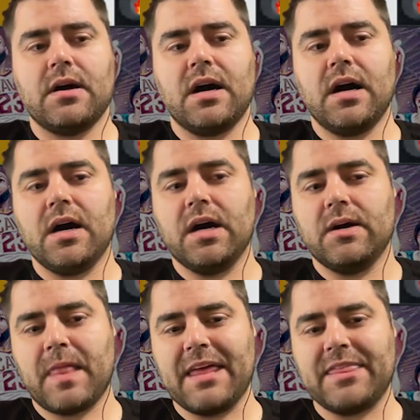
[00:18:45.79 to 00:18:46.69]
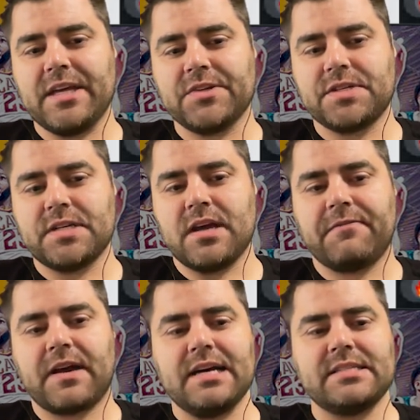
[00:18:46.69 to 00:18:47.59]
I think there's enough
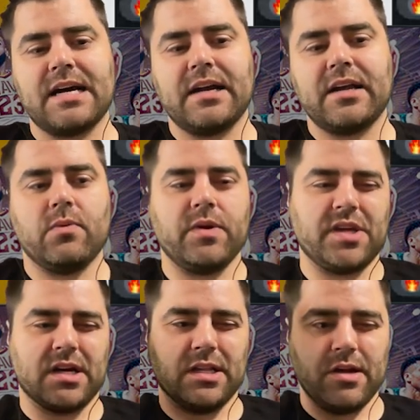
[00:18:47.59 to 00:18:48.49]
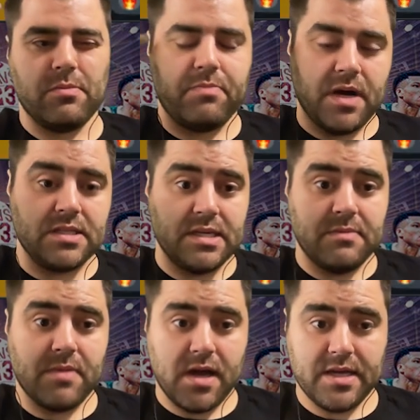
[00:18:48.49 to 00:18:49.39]
guys out here with a clear punt in
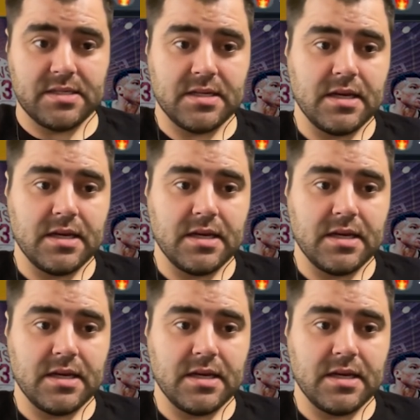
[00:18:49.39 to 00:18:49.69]
mind.